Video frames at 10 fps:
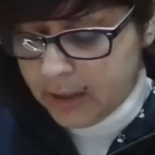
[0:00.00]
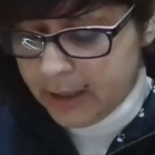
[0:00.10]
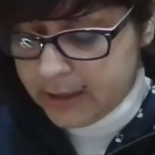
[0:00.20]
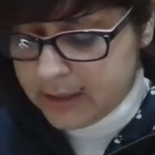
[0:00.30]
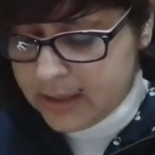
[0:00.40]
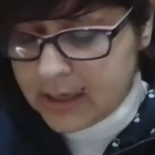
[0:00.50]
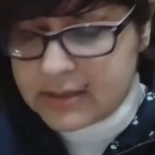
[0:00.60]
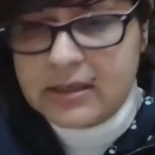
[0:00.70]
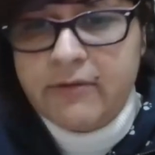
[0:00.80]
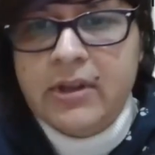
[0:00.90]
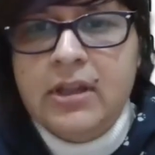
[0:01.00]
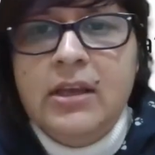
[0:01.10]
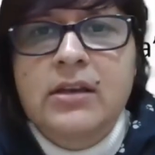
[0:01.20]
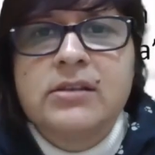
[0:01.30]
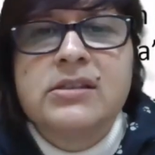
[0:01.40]
and he has given
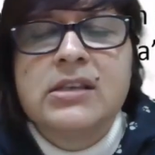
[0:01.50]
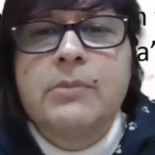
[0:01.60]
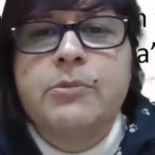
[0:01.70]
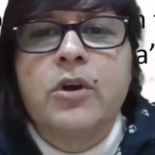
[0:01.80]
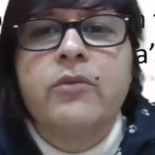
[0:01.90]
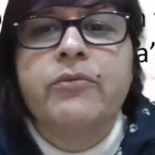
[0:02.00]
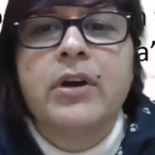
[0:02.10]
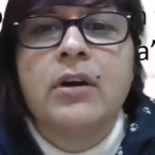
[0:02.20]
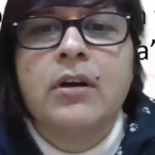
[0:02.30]
the concept of